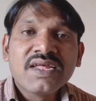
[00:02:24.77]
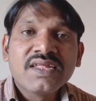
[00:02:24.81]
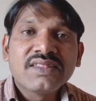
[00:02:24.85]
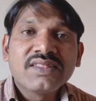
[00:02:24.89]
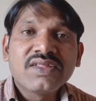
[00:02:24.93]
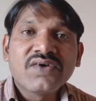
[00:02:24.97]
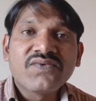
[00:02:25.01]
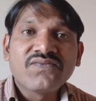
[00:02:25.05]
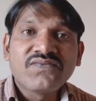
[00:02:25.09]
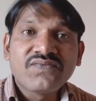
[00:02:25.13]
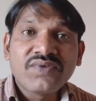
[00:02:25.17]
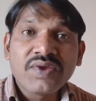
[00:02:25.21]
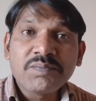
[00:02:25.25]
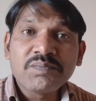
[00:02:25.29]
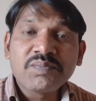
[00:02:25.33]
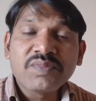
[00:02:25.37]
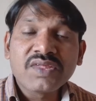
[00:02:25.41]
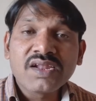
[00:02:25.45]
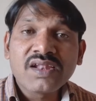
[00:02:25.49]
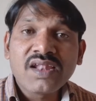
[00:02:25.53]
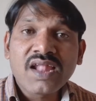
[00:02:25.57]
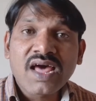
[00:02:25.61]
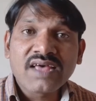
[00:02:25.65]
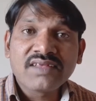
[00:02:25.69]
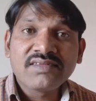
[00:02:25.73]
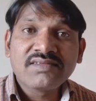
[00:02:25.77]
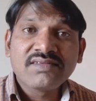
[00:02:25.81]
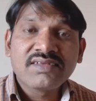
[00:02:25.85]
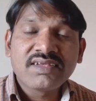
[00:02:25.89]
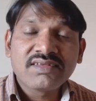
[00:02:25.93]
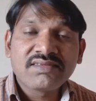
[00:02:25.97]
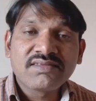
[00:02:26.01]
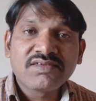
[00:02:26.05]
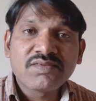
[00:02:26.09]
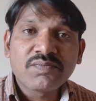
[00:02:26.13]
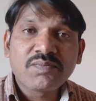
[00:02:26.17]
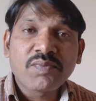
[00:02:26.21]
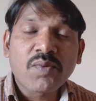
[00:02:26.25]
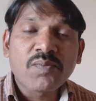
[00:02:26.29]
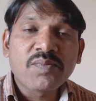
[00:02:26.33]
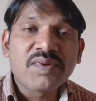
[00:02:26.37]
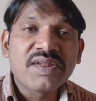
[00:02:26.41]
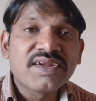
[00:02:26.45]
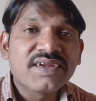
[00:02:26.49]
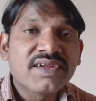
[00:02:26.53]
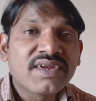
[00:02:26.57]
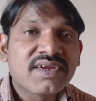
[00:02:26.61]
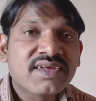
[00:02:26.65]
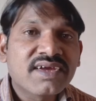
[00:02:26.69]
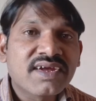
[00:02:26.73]
The fifth largest
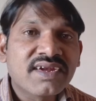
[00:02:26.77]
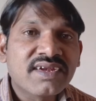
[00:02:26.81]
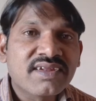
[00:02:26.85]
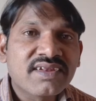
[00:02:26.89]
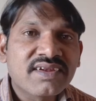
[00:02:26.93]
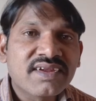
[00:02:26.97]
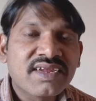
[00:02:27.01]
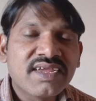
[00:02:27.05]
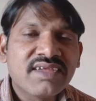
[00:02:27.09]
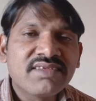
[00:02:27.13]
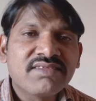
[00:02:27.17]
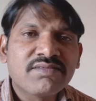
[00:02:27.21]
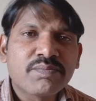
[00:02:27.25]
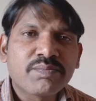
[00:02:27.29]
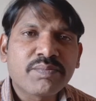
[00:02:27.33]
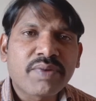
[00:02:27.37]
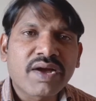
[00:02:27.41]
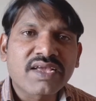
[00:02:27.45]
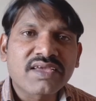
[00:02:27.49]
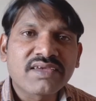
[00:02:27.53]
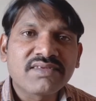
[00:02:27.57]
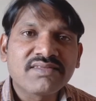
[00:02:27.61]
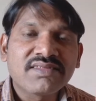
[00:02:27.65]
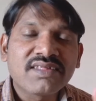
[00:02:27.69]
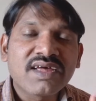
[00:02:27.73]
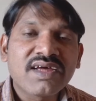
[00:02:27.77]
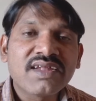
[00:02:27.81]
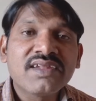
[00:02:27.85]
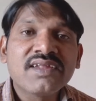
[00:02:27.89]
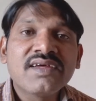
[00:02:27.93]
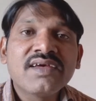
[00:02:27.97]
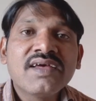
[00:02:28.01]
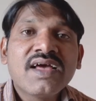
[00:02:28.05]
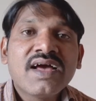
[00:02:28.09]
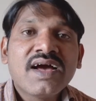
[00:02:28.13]
populated country is Pakistan